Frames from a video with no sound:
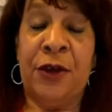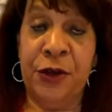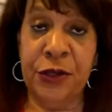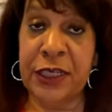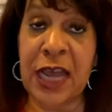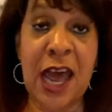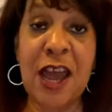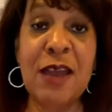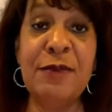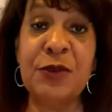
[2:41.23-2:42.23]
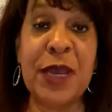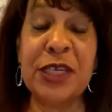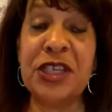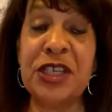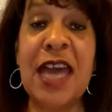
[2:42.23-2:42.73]
whose arms
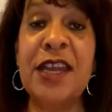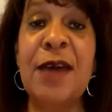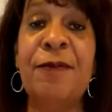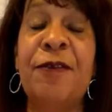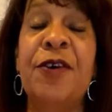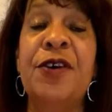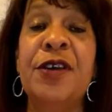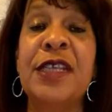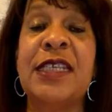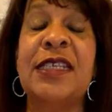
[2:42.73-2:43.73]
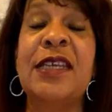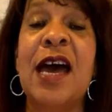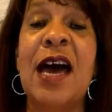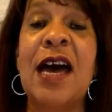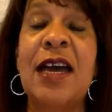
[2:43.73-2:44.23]
reach on up for the
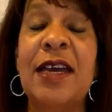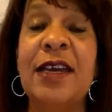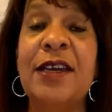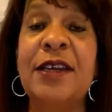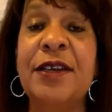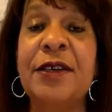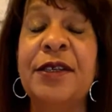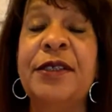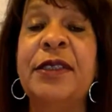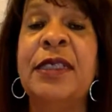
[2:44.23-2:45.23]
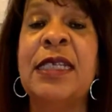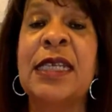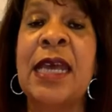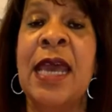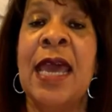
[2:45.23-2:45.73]
stars.
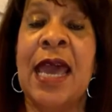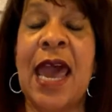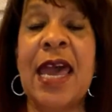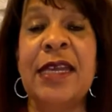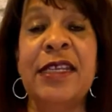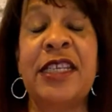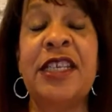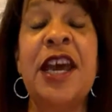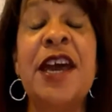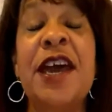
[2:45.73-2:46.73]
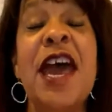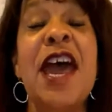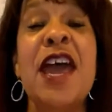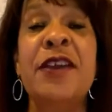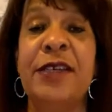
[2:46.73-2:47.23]
And
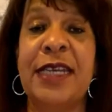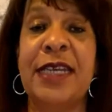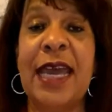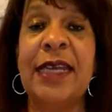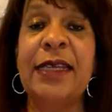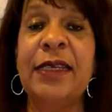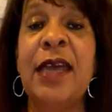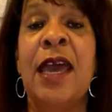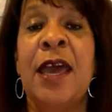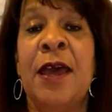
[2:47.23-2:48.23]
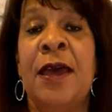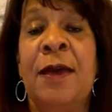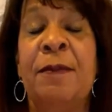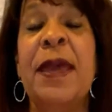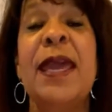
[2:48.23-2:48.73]
certain
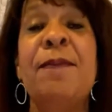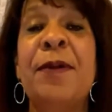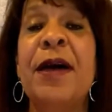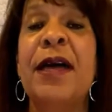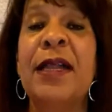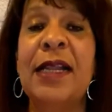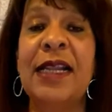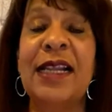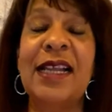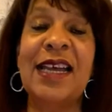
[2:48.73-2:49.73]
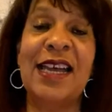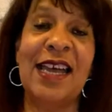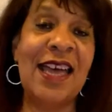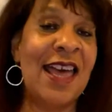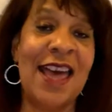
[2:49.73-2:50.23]
people
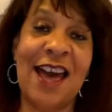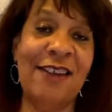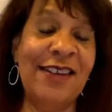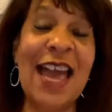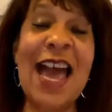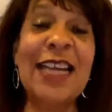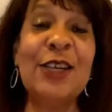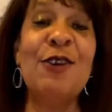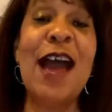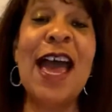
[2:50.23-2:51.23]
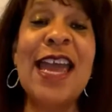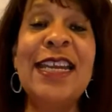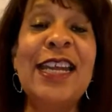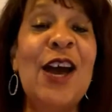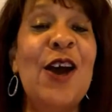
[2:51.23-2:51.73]
are not
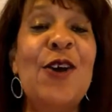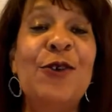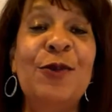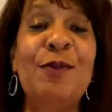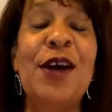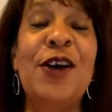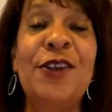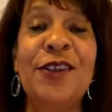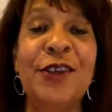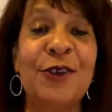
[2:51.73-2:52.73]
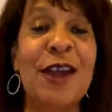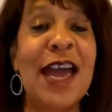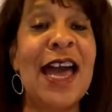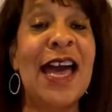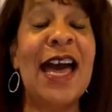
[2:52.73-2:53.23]
quite at home on the
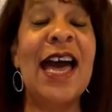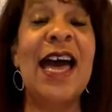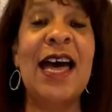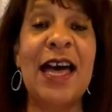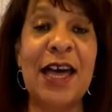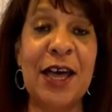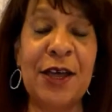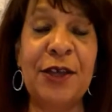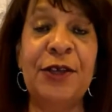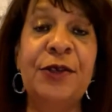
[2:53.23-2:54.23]
ground.